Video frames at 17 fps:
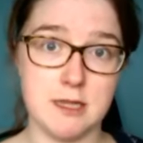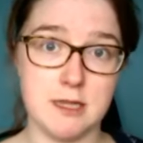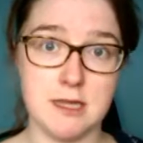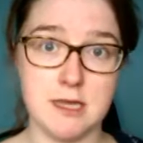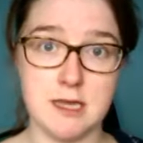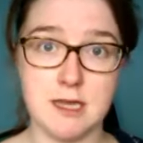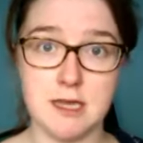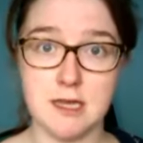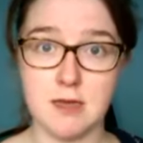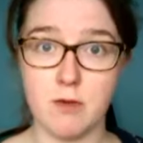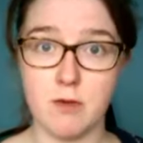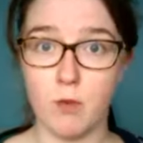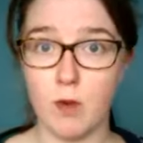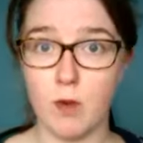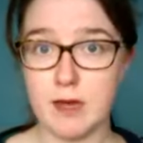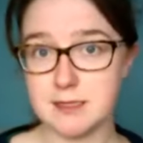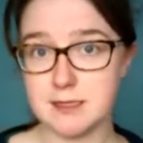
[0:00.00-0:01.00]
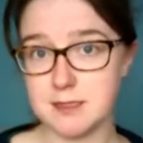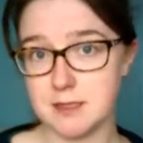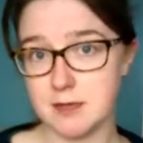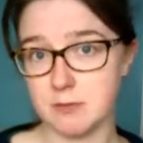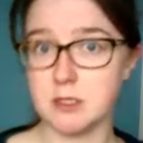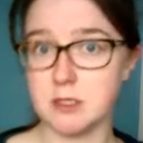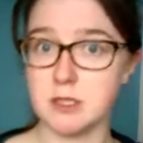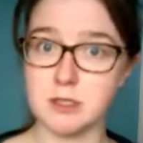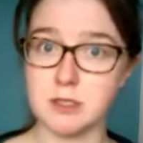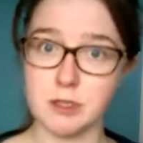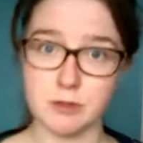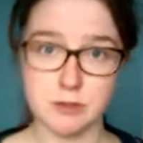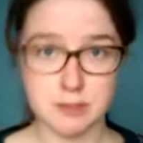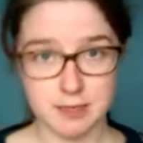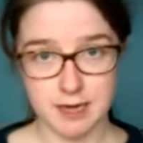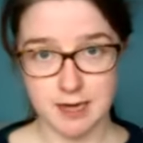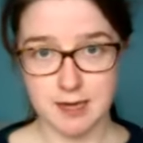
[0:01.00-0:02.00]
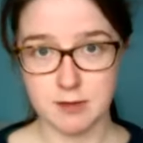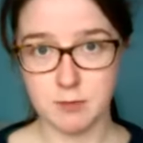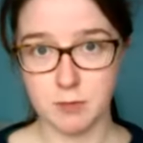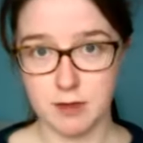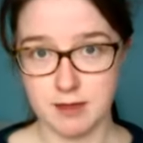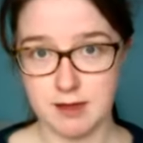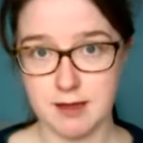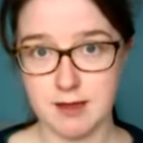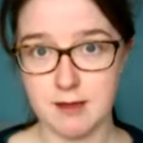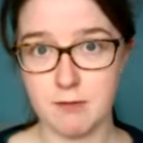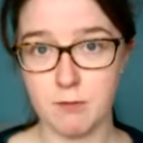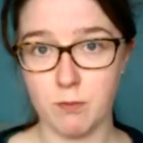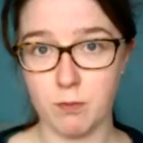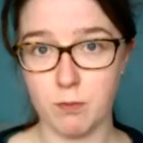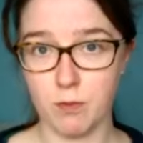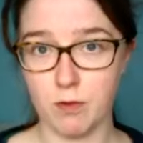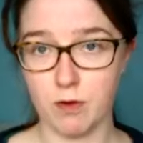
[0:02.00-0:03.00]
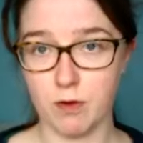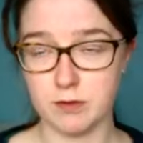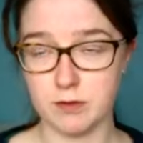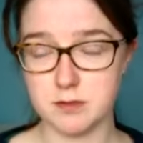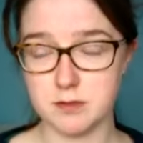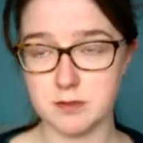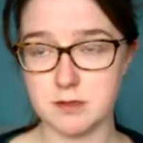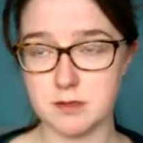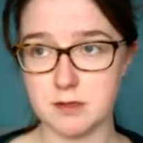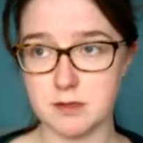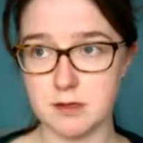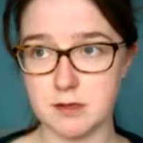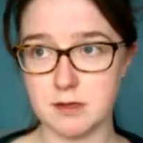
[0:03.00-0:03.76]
the waste that was associated with it was